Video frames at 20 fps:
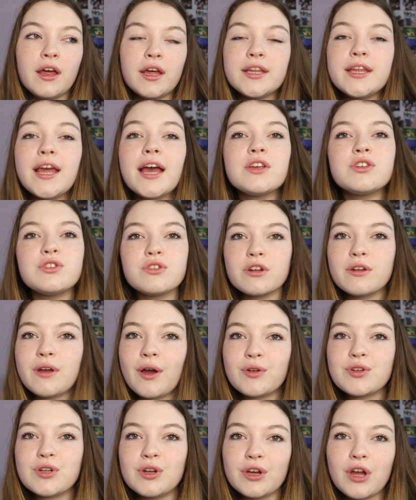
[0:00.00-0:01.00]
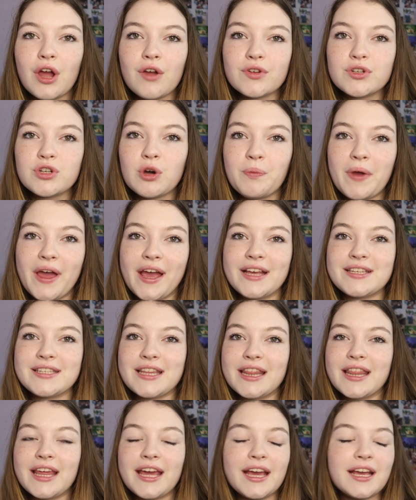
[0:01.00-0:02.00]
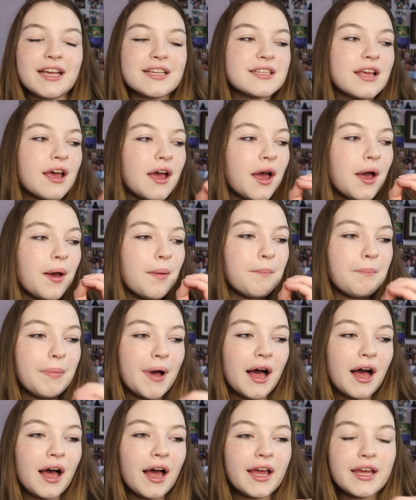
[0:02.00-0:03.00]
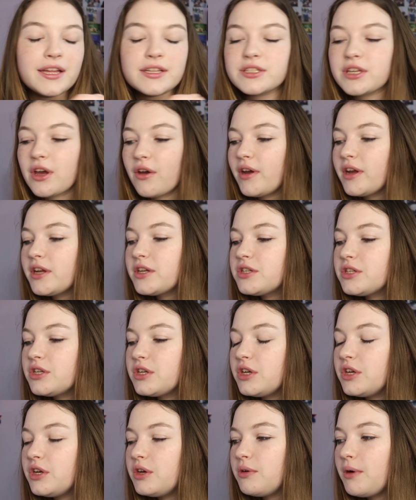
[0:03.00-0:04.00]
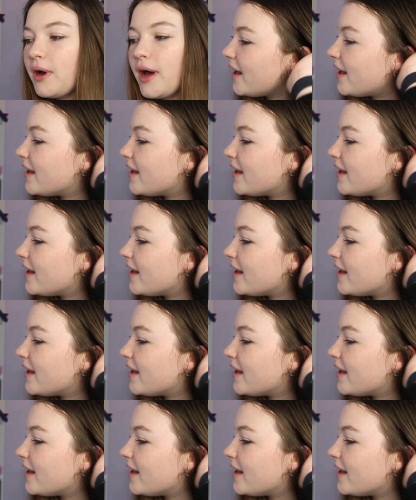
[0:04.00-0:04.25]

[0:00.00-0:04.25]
yes, you're going to be able to look over topics and things, but it's going to